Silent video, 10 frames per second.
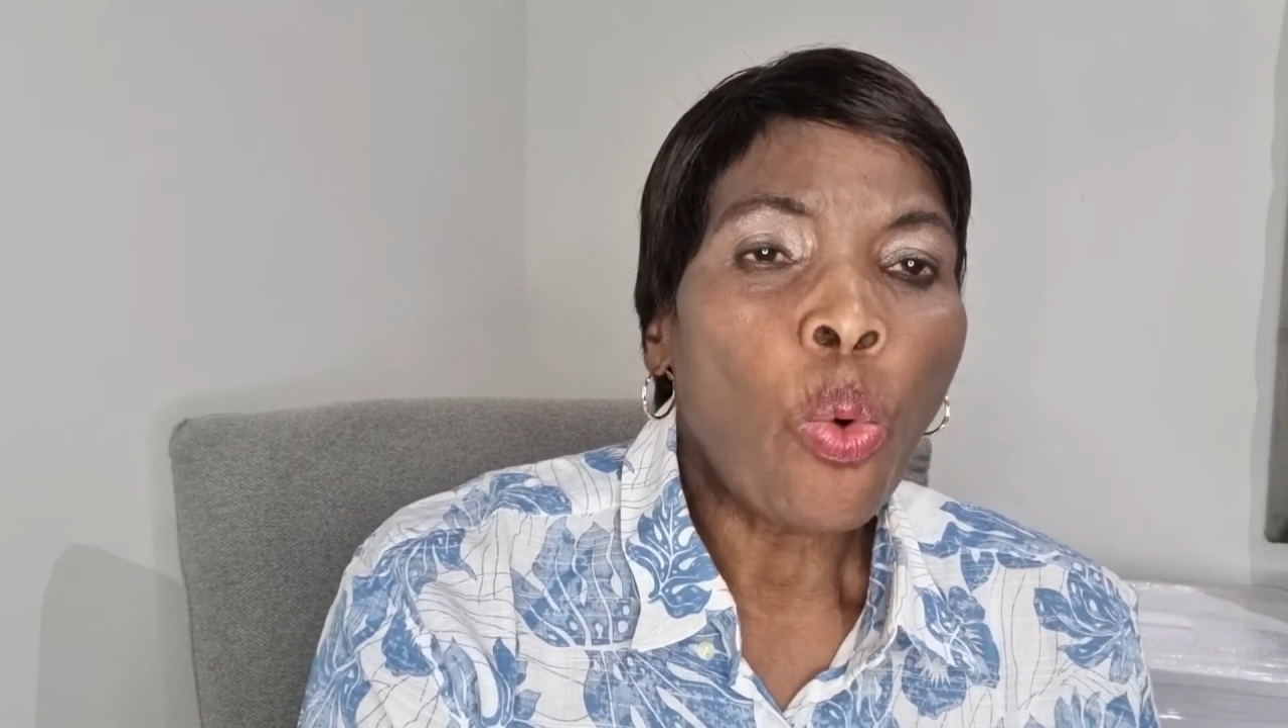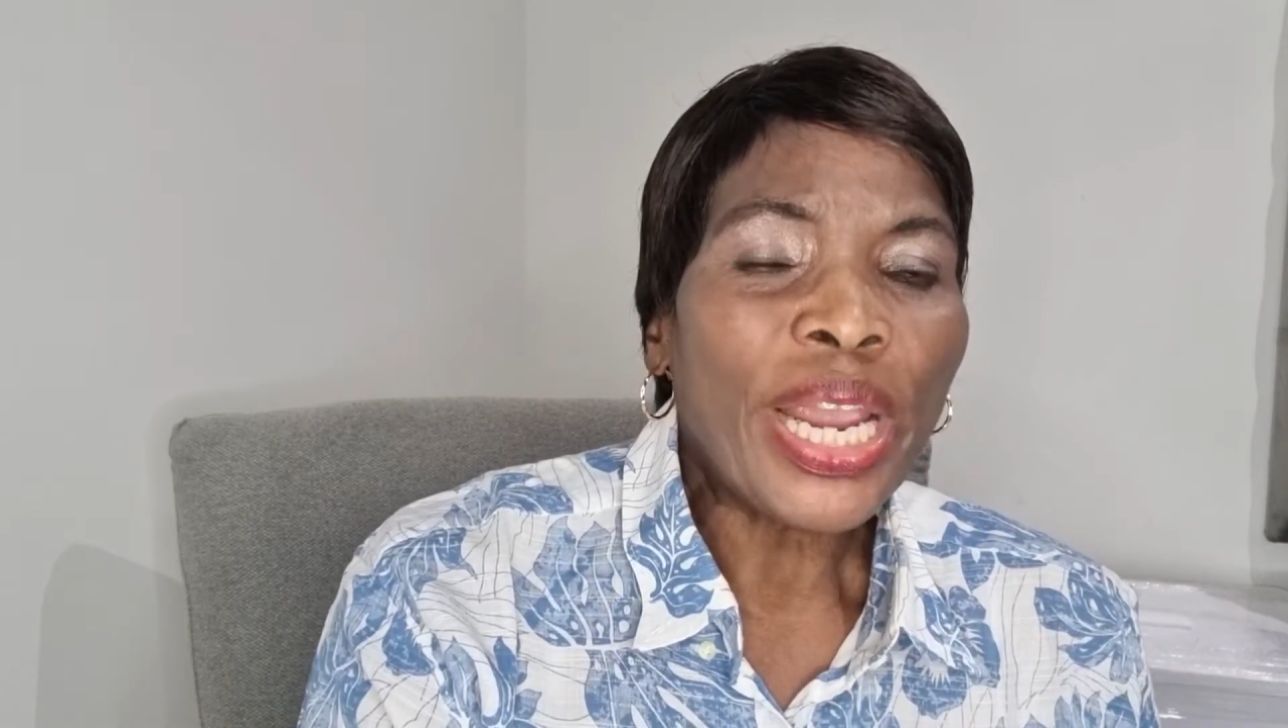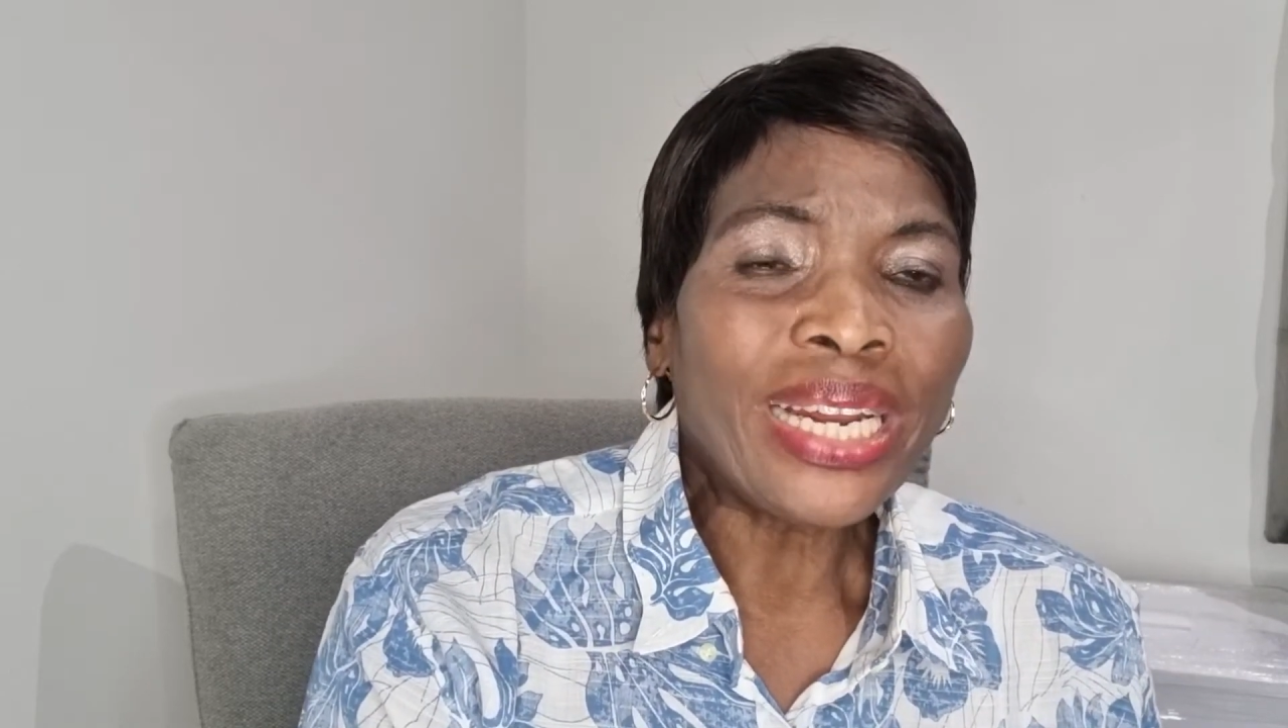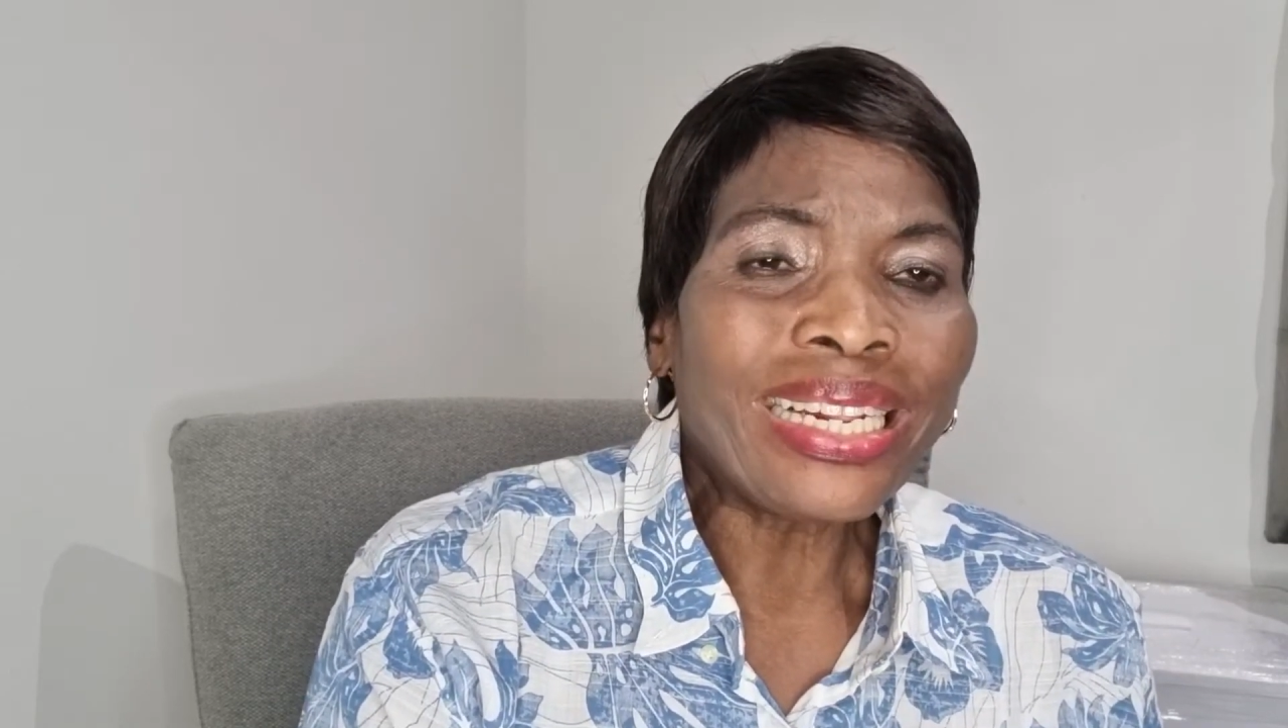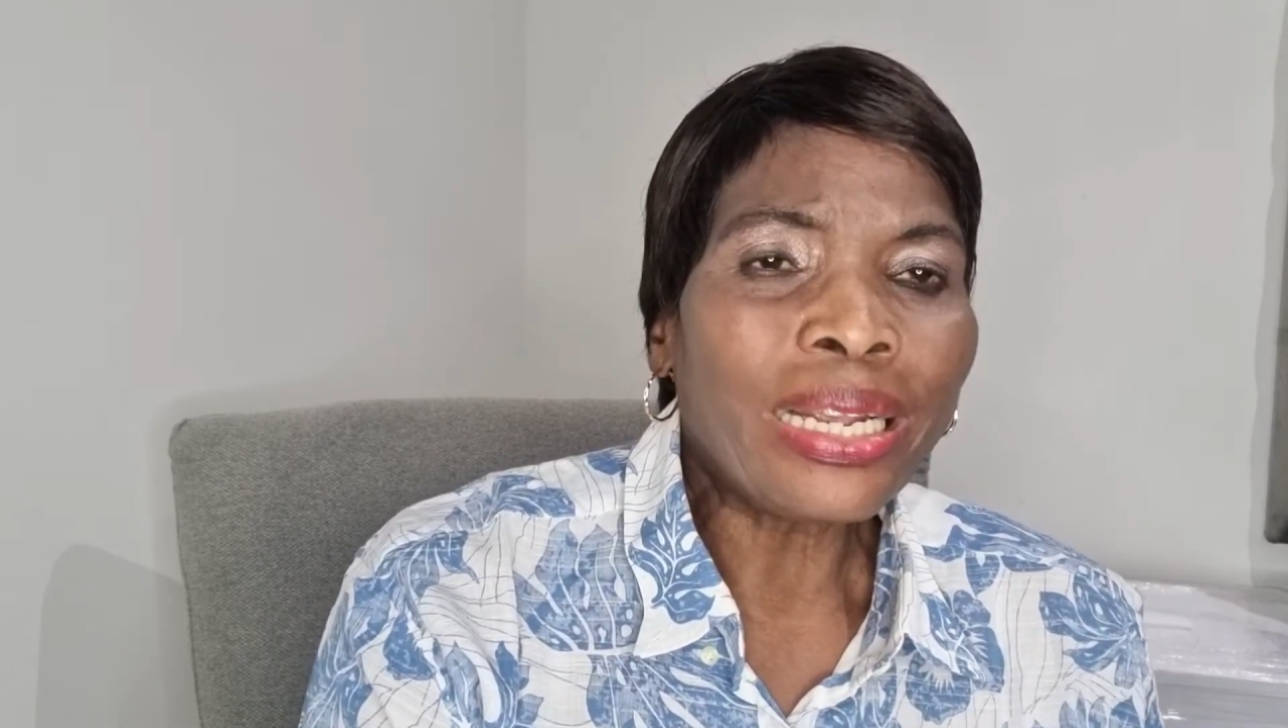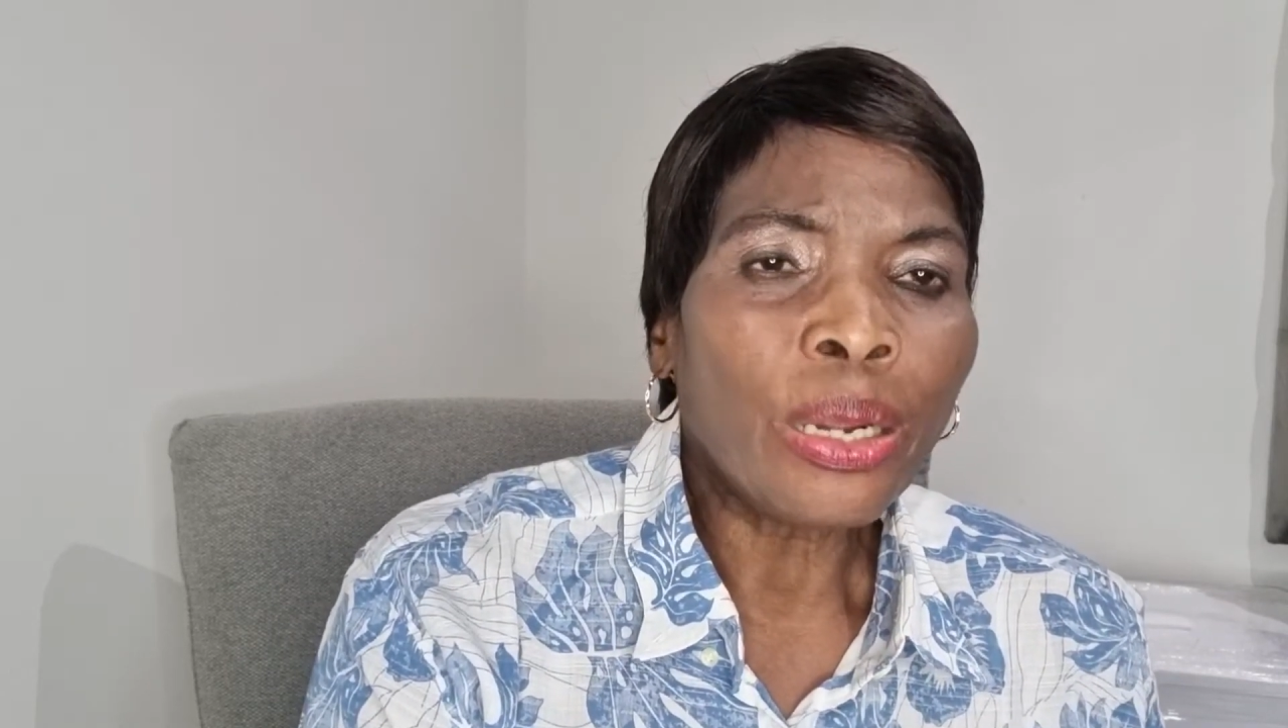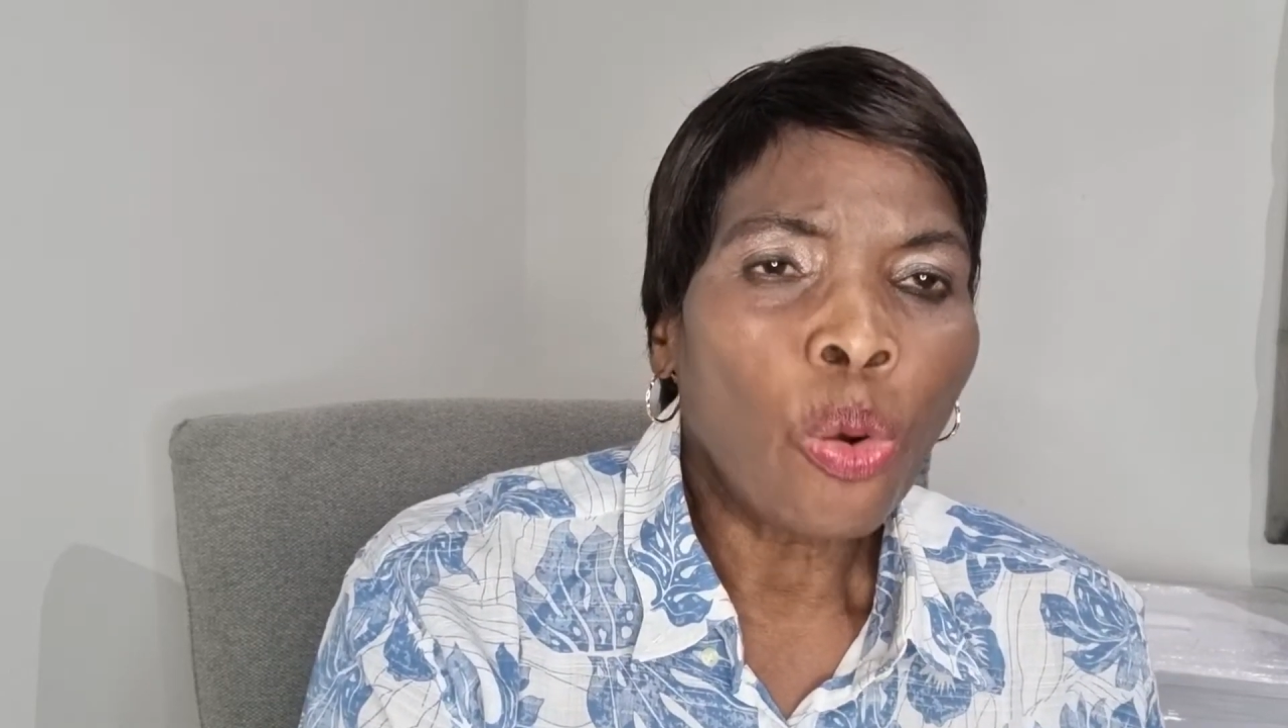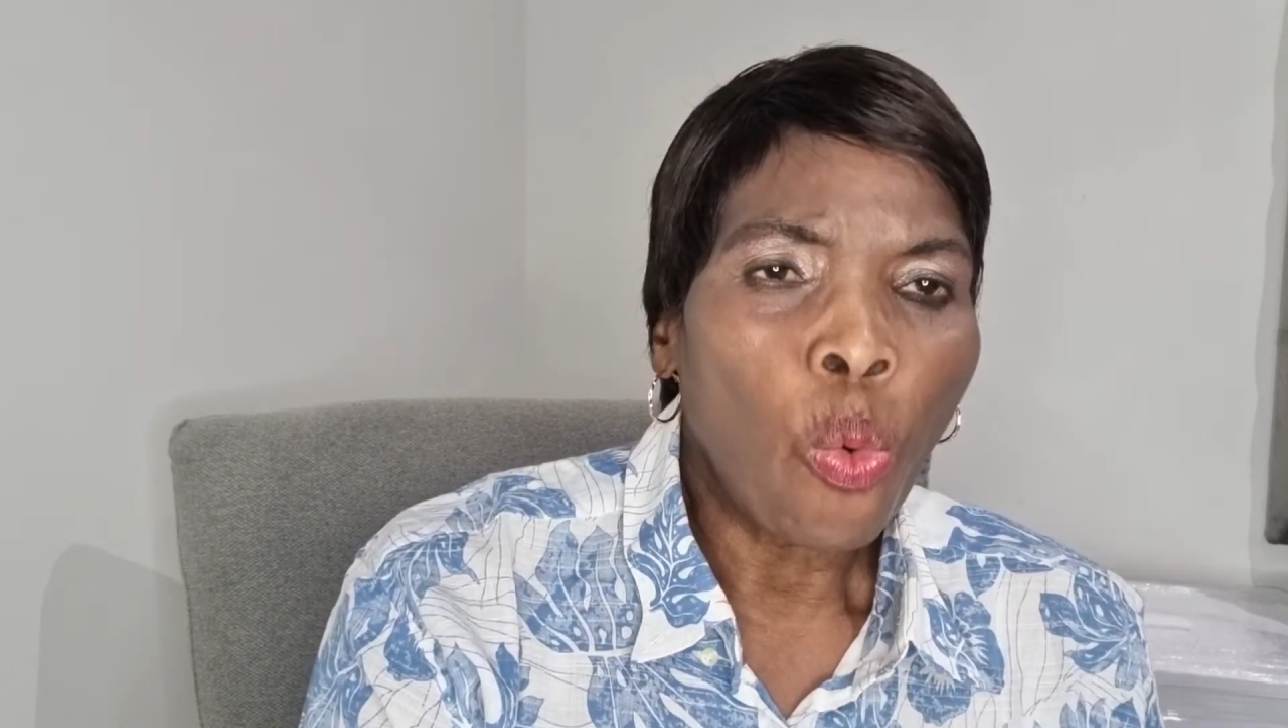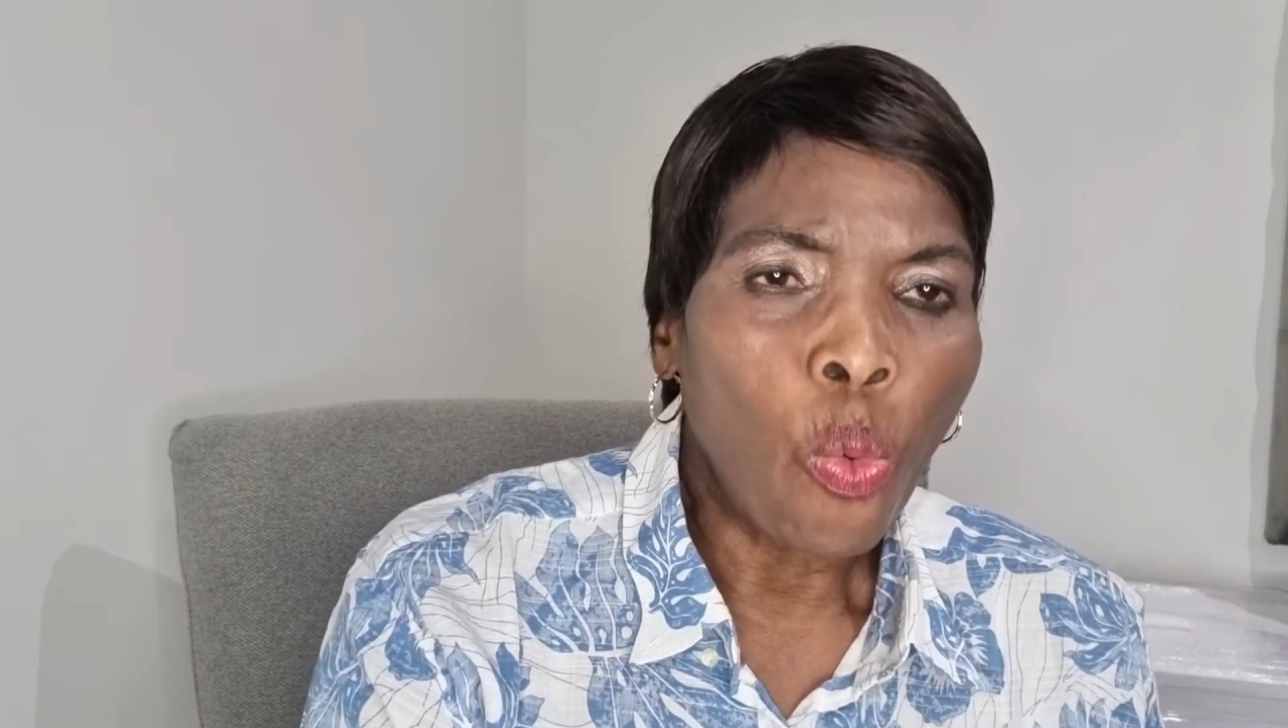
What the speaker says: in the